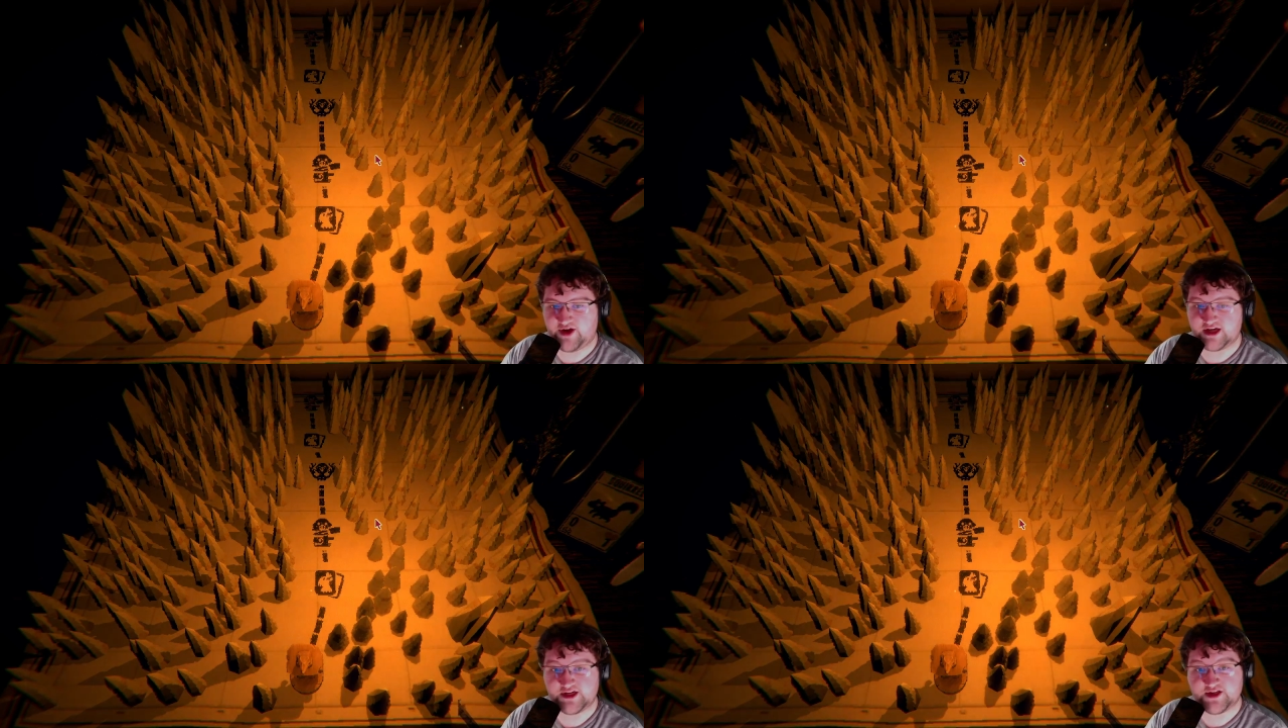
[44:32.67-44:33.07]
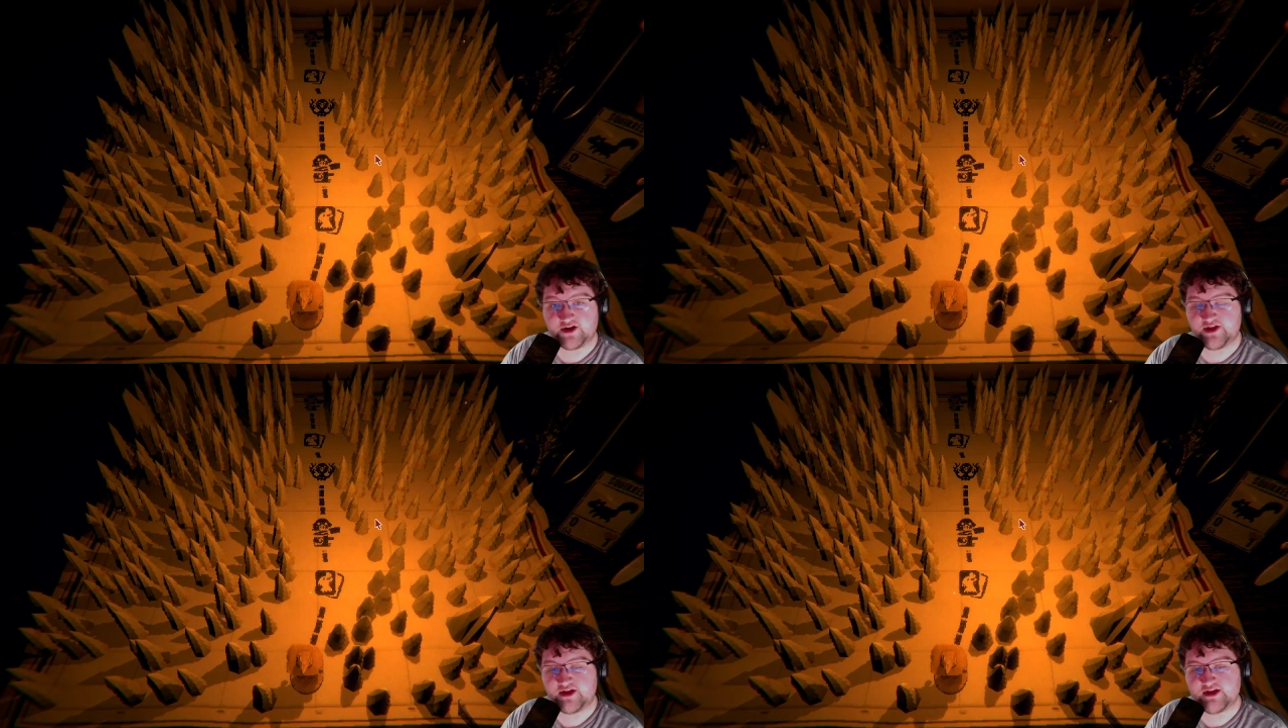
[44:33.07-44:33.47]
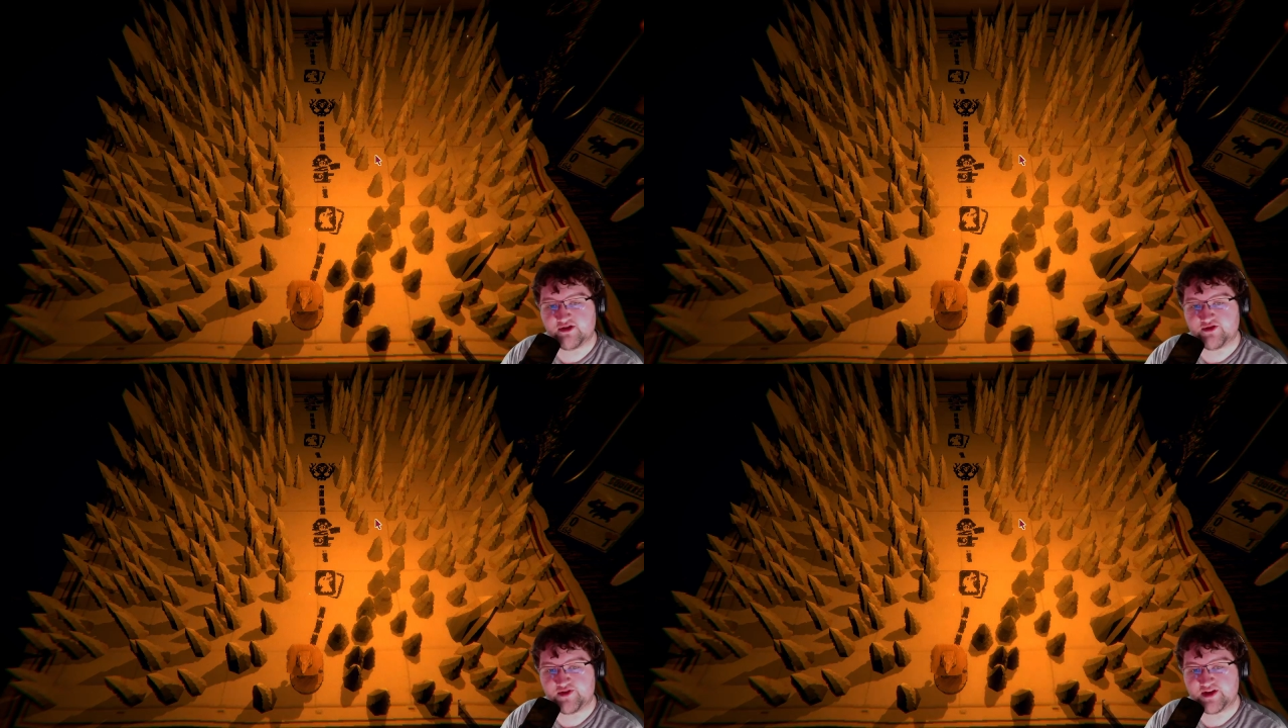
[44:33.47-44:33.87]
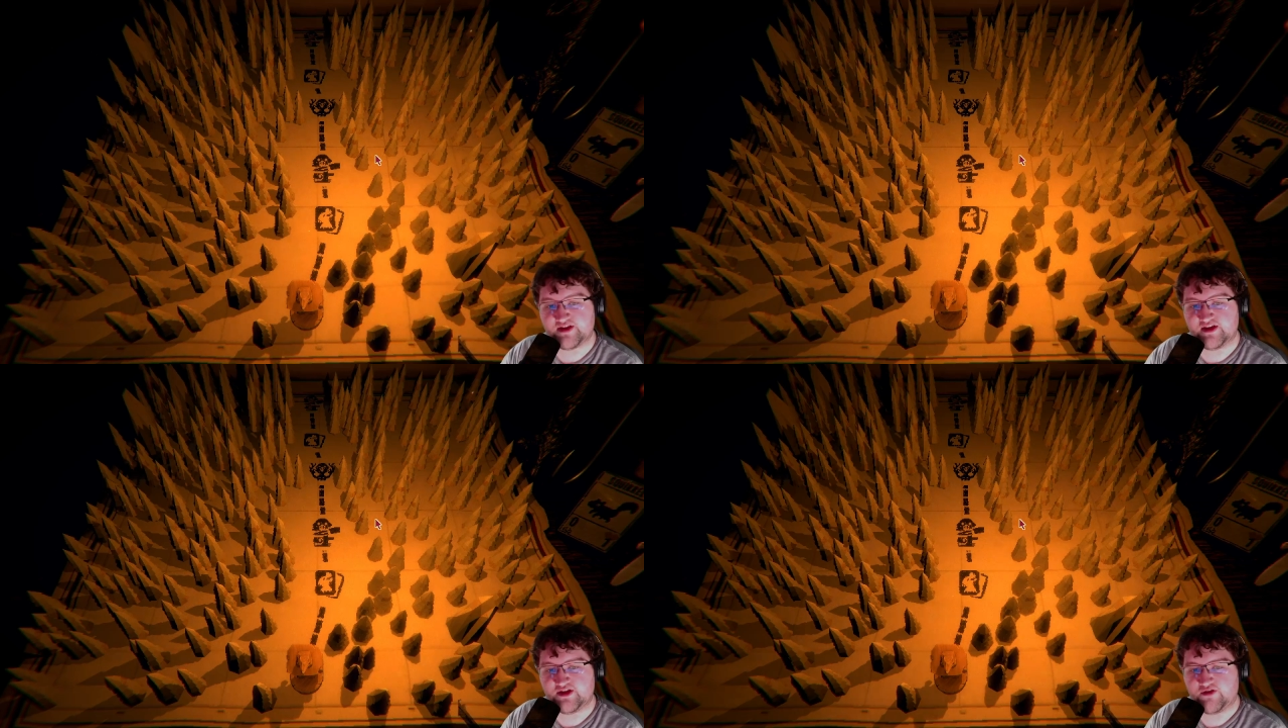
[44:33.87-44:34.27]
I just started this series recently,
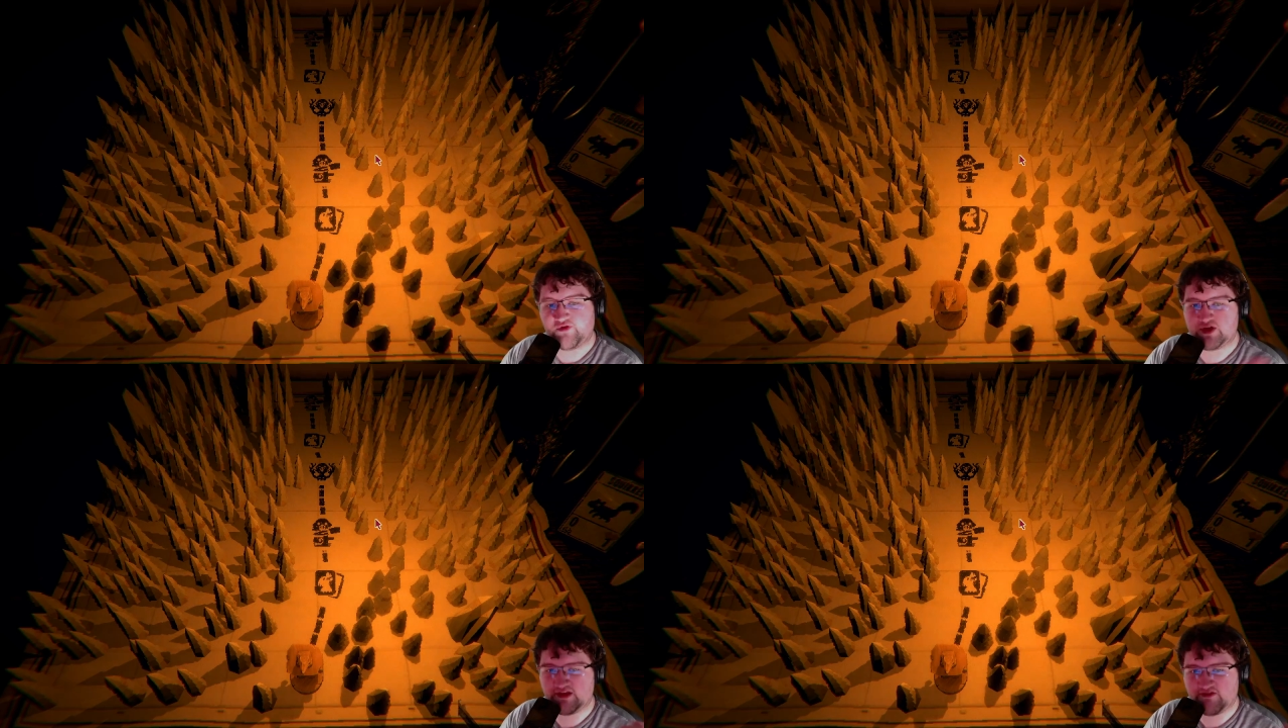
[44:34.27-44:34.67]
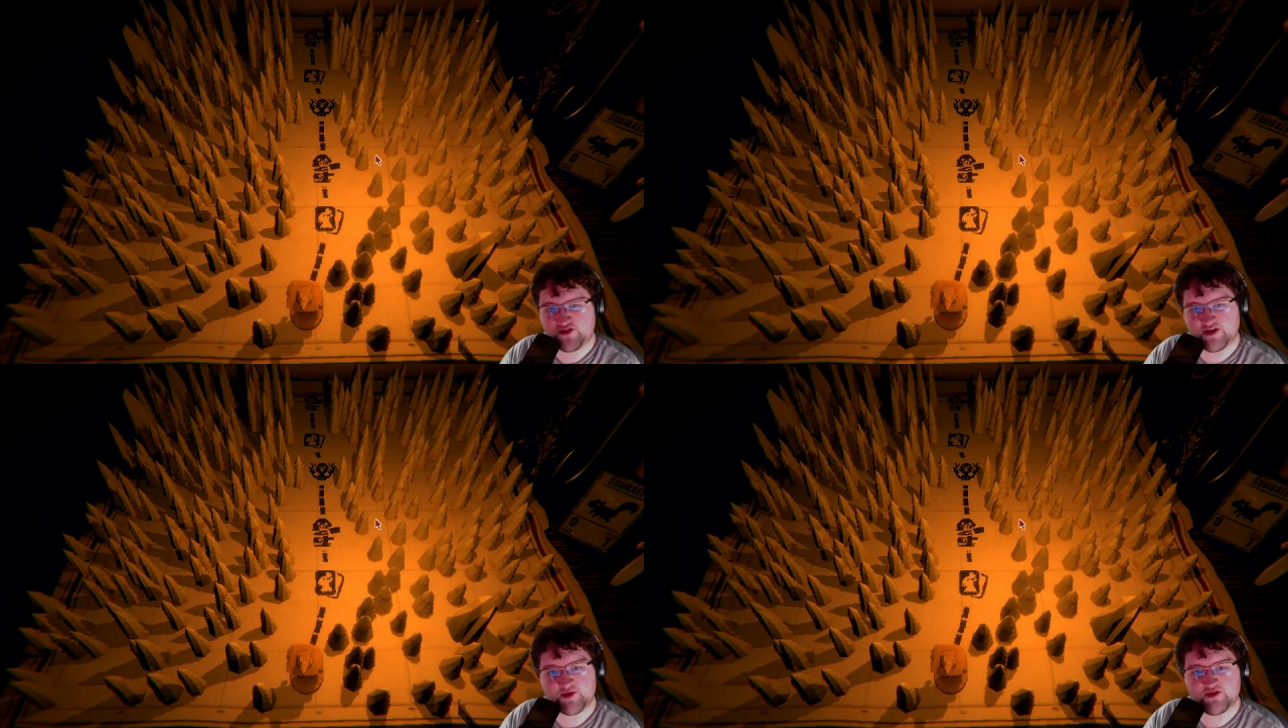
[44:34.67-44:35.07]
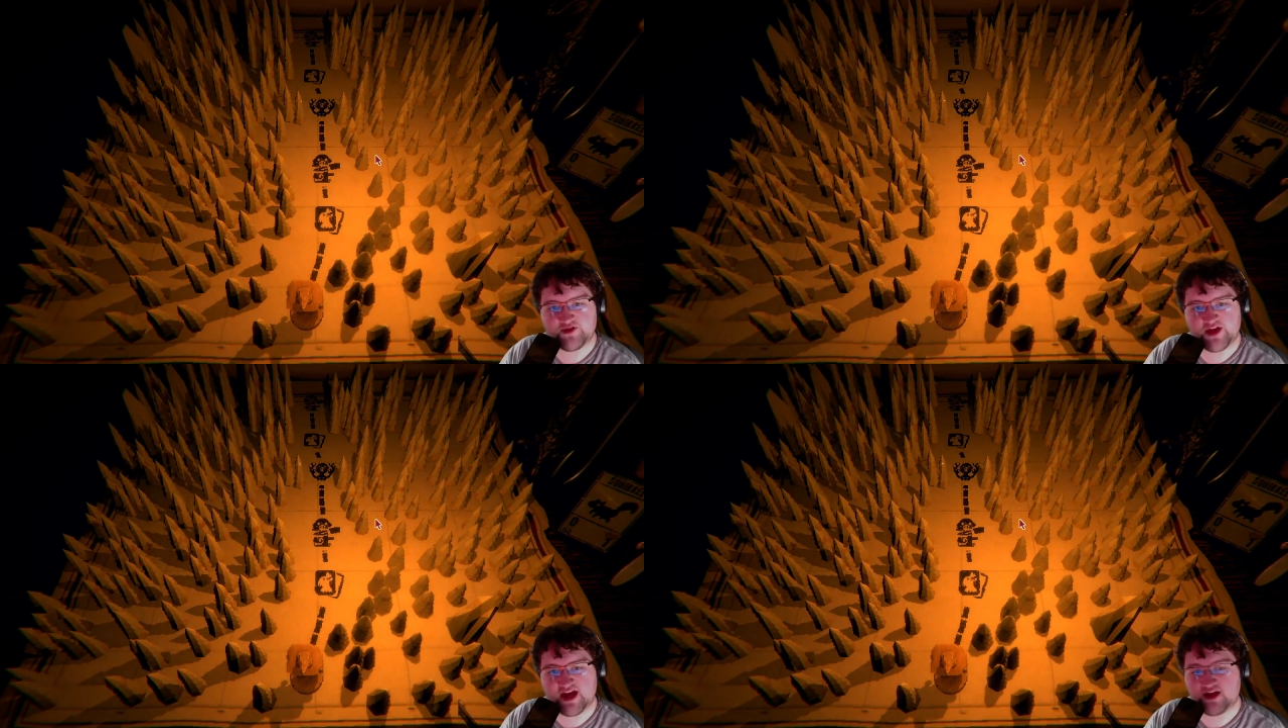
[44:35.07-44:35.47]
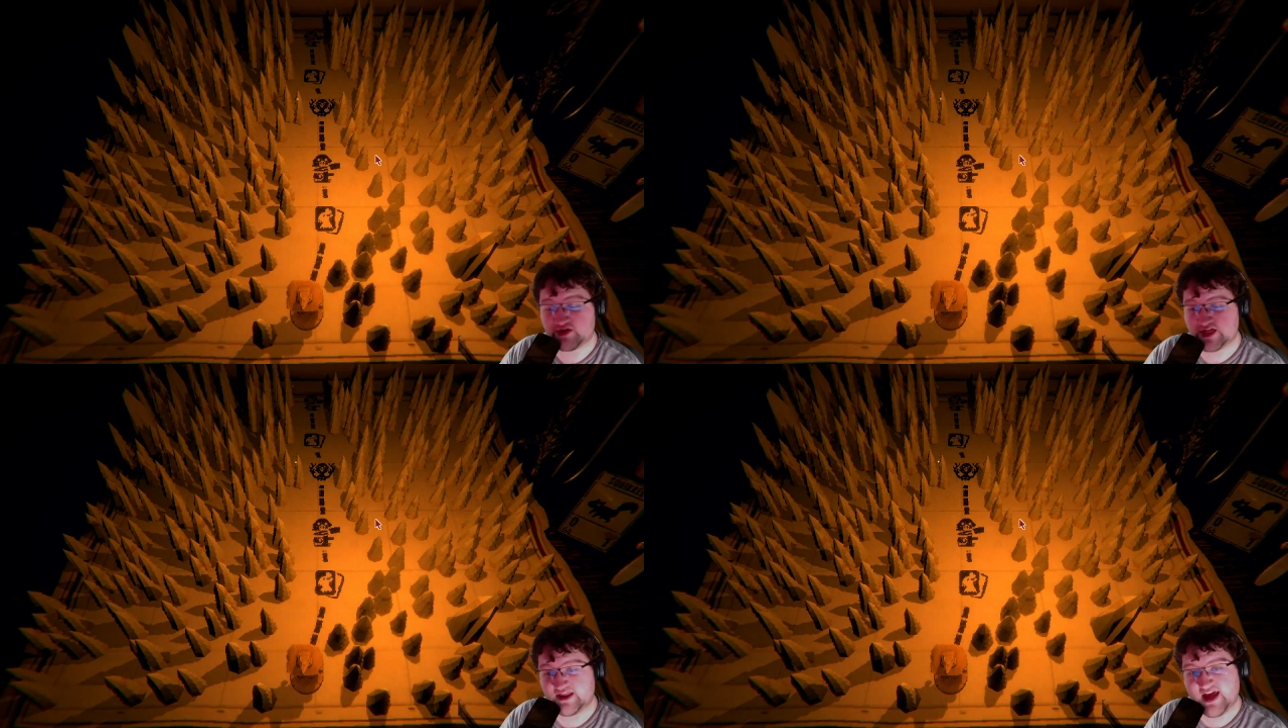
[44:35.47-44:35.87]
so if you want to see the first episode of that, go
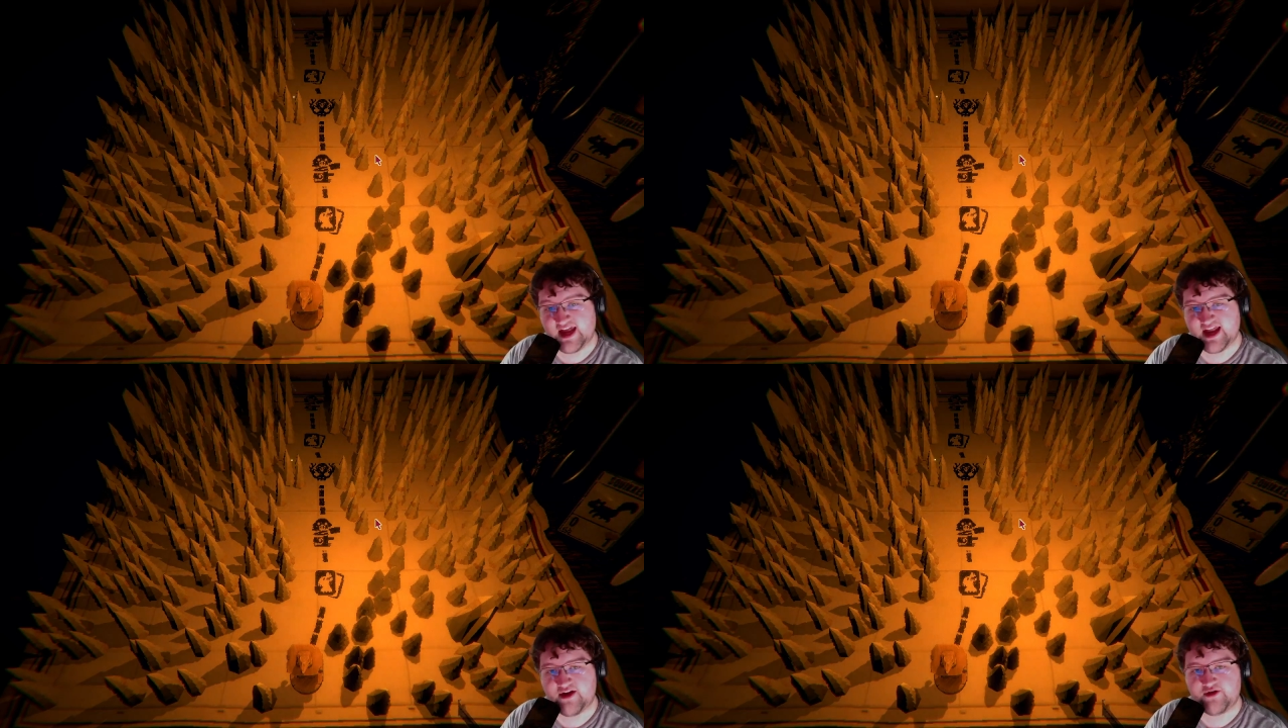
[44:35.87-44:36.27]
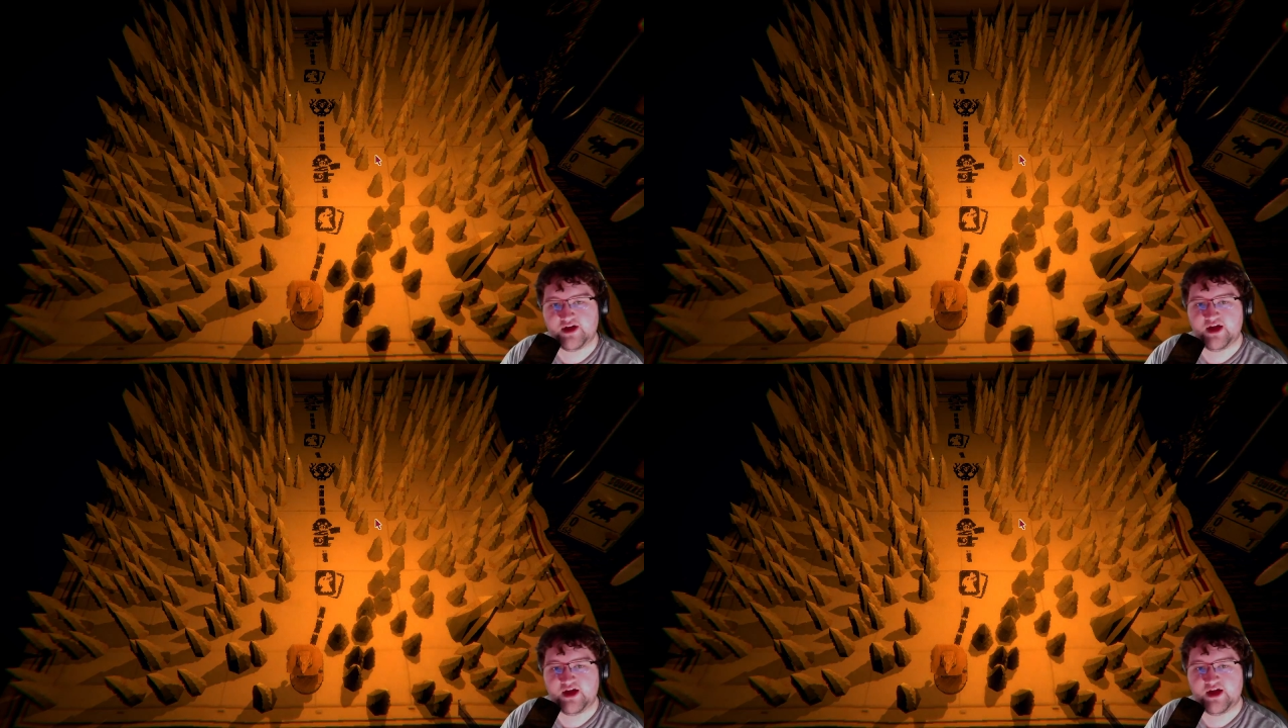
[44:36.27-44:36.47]
check that out.